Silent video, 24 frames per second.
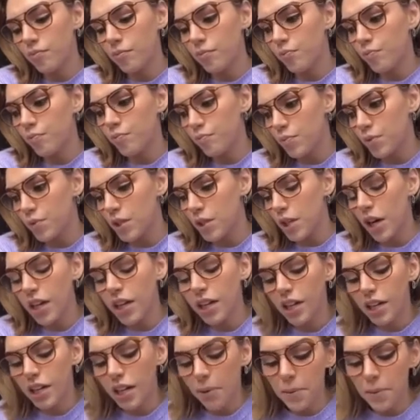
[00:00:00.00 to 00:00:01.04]
started
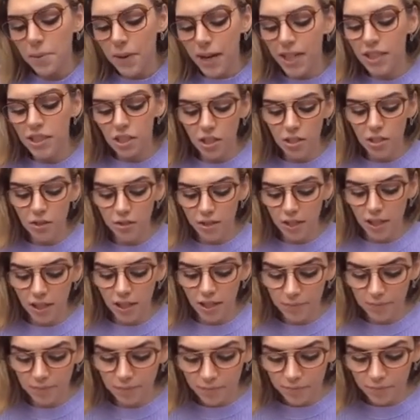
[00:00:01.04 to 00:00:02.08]
coming back to
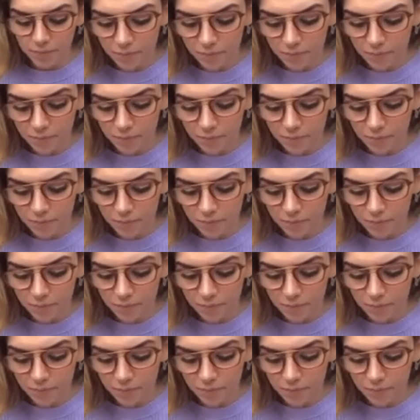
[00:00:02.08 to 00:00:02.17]
Houston.